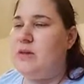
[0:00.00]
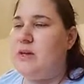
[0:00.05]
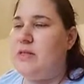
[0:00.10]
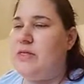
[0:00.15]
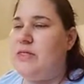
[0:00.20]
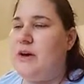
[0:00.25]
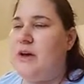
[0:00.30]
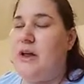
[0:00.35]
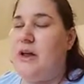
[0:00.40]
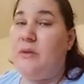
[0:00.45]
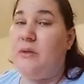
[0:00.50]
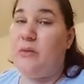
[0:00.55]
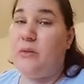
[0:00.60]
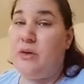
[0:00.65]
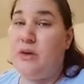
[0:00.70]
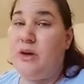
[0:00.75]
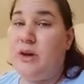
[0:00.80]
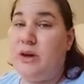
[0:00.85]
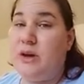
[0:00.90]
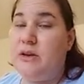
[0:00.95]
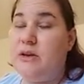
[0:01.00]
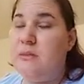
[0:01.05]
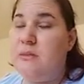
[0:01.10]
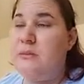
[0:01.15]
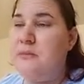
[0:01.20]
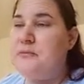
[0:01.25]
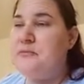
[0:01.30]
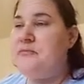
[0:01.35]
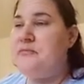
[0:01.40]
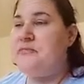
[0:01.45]
I thought I would.
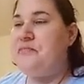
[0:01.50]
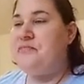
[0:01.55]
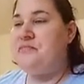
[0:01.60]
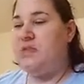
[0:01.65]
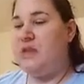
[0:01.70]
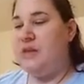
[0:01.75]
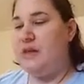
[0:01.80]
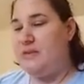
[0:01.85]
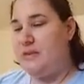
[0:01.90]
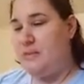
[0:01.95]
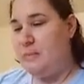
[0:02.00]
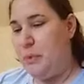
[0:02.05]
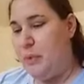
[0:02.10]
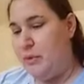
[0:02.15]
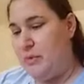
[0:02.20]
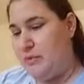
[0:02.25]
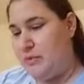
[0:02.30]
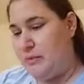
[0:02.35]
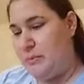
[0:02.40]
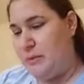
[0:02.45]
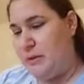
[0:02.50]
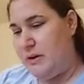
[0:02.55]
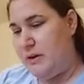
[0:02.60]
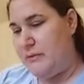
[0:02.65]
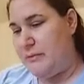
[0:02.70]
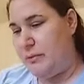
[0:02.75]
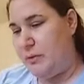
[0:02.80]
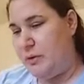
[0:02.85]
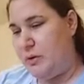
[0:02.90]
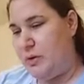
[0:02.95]
It's supposed to be
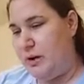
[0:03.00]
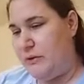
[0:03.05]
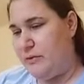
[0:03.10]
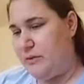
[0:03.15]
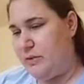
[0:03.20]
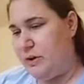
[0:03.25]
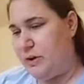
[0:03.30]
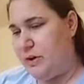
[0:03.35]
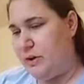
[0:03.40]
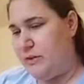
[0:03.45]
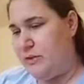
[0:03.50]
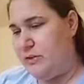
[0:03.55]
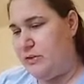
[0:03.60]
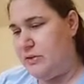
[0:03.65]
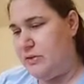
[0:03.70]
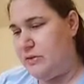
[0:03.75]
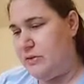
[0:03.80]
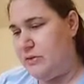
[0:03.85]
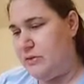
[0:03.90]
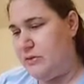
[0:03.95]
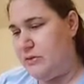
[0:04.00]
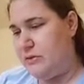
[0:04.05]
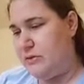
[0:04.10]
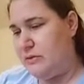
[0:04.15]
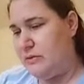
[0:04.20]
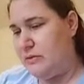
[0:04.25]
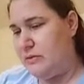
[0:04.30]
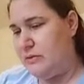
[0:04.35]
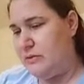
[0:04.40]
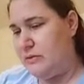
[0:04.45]
full coverage,
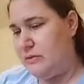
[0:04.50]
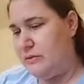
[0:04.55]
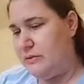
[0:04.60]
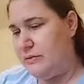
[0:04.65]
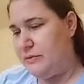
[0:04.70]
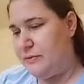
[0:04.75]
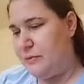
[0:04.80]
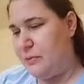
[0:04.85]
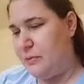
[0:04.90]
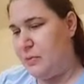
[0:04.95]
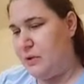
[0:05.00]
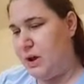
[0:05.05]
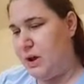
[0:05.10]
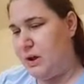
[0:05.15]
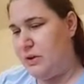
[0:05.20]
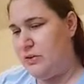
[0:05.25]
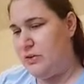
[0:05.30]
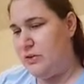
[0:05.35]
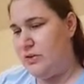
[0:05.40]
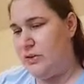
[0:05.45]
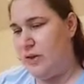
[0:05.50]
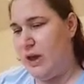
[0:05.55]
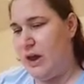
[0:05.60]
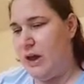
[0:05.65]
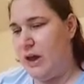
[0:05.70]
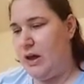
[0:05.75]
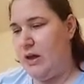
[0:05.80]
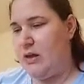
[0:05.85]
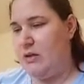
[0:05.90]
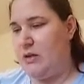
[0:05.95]
from what I
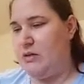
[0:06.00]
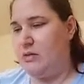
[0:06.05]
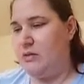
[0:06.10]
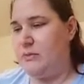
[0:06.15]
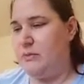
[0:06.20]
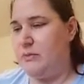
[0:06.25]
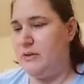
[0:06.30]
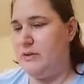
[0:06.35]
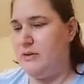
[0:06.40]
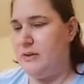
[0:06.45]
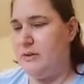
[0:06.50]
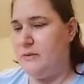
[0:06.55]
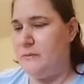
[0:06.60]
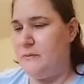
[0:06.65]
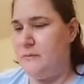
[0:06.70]
understand. Let me see.